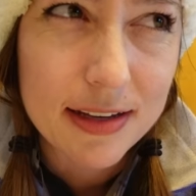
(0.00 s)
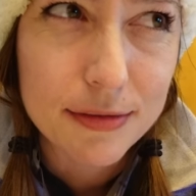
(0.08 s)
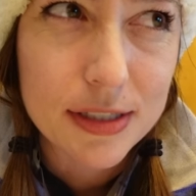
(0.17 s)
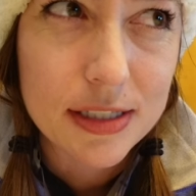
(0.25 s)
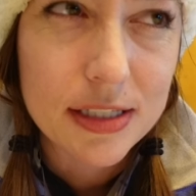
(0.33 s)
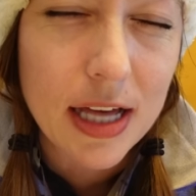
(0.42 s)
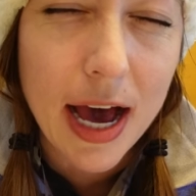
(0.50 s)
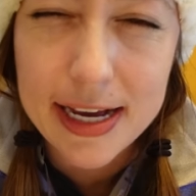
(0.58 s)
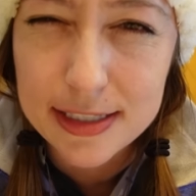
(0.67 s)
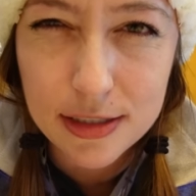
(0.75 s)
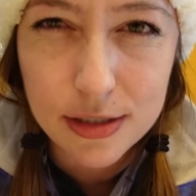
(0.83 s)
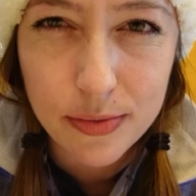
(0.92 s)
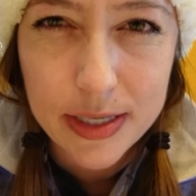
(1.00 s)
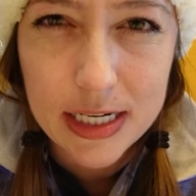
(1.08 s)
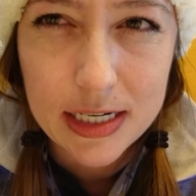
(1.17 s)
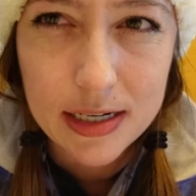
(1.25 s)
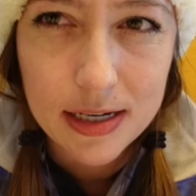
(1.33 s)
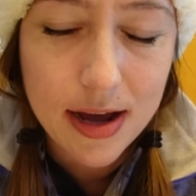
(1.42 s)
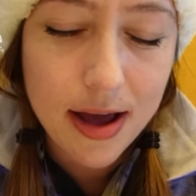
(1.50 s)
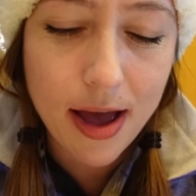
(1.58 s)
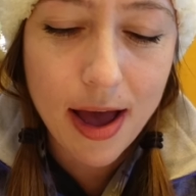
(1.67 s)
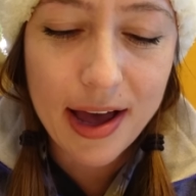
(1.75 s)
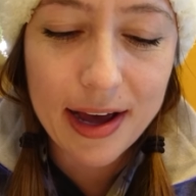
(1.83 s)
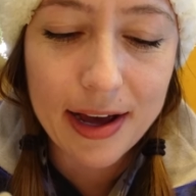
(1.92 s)
it was The Ice Queen.
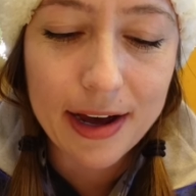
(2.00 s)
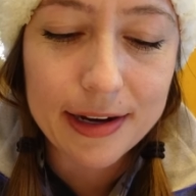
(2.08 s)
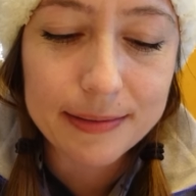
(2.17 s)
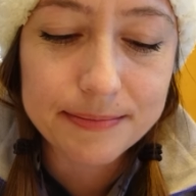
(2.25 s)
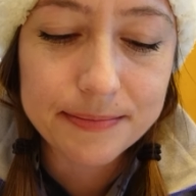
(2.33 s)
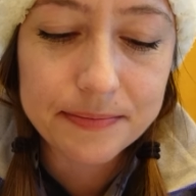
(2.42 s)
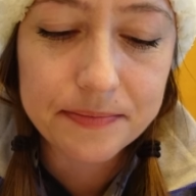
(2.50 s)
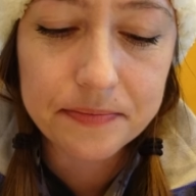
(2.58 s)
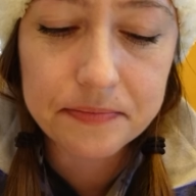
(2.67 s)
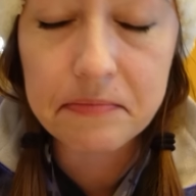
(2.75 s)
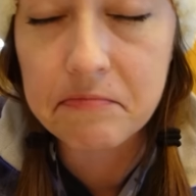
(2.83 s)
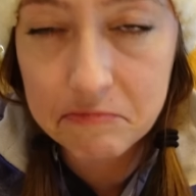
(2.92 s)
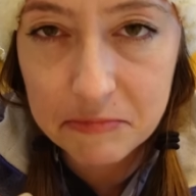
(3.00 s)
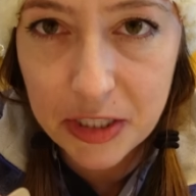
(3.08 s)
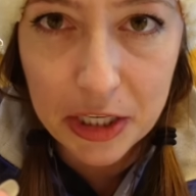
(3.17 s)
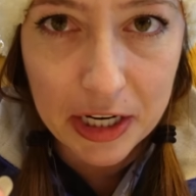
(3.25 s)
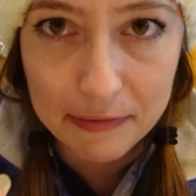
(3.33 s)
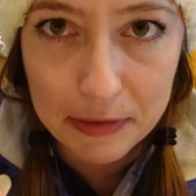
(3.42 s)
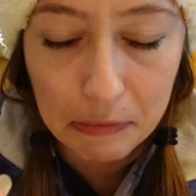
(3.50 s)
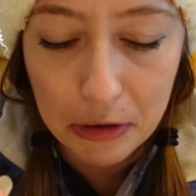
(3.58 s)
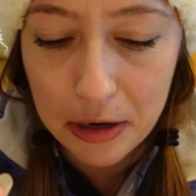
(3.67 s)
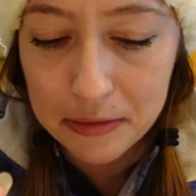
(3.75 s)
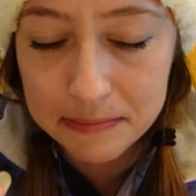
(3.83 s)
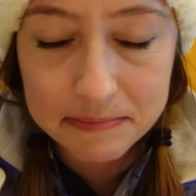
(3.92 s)
Um, could have that
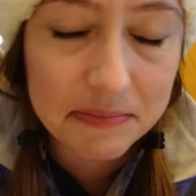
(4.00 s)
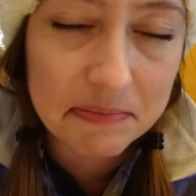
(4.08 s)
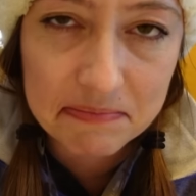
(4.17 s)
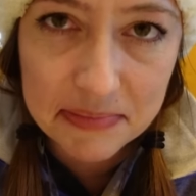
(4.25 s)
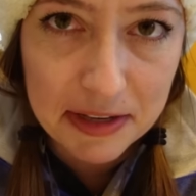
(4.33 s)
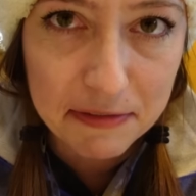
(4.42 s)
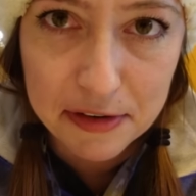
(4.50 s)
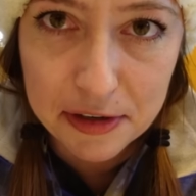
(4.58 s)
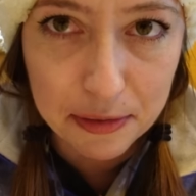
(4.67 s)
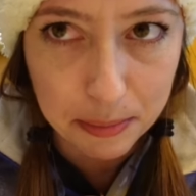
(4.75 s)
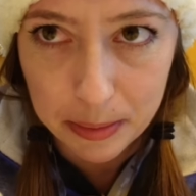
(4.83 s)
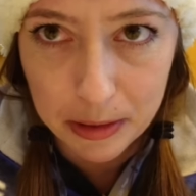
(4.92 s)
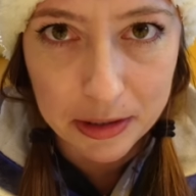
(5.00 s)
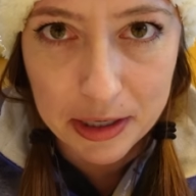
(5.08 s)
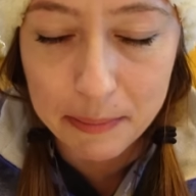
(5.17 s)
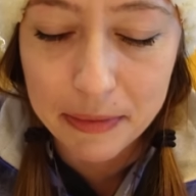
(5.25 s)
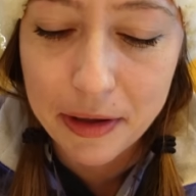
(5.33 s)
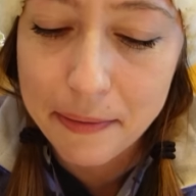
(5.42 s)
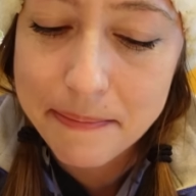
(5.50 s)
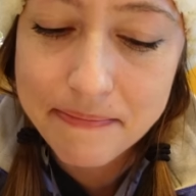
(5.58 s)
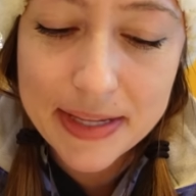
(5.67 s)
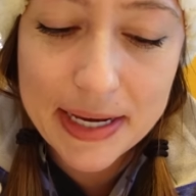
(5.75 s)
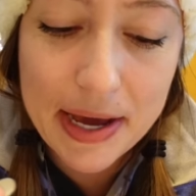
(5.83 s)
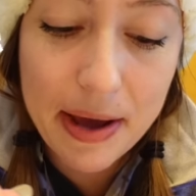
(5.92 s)
wrong. If we do, put it down below.
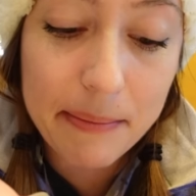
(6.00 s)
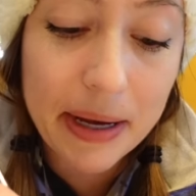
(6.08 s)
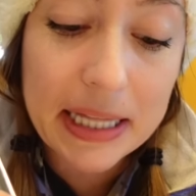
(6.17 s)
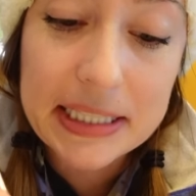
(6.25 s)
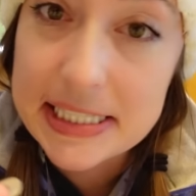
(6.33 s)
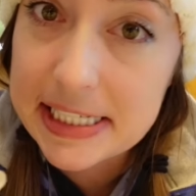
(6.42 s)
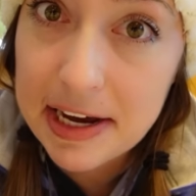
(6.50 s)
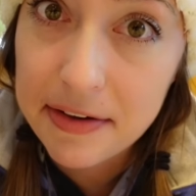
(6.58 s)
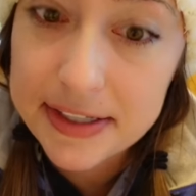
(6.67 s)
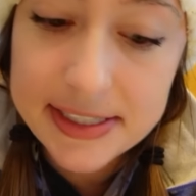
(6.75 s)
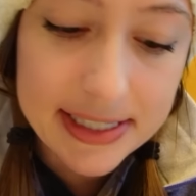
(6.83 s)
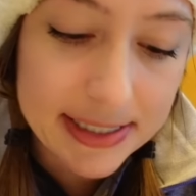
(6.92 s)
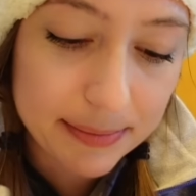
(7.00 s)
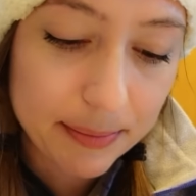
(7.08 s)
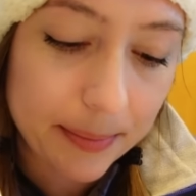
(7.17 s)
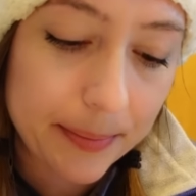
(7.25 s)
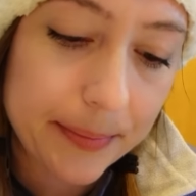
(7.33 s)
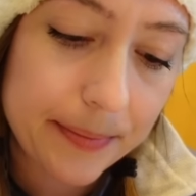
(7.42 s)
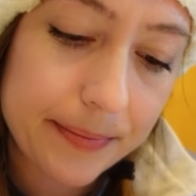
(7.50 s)
But let's see how this is